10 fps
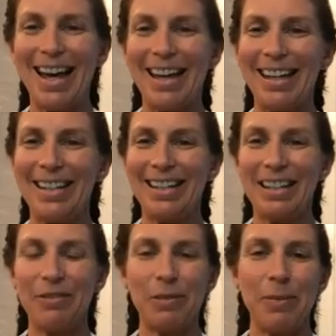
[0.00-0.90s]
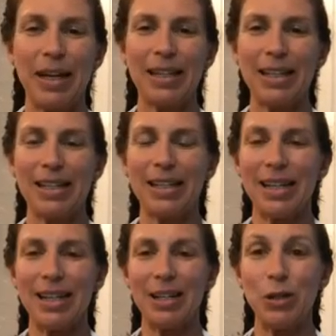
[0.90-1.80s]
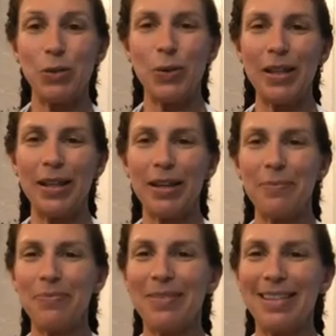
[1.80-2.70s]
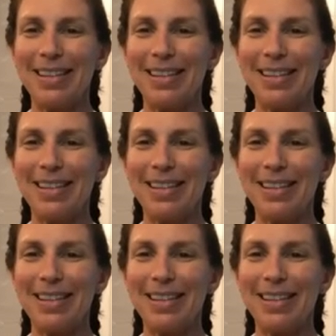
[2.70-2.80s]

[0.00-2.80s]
And if you make these and enjoy them,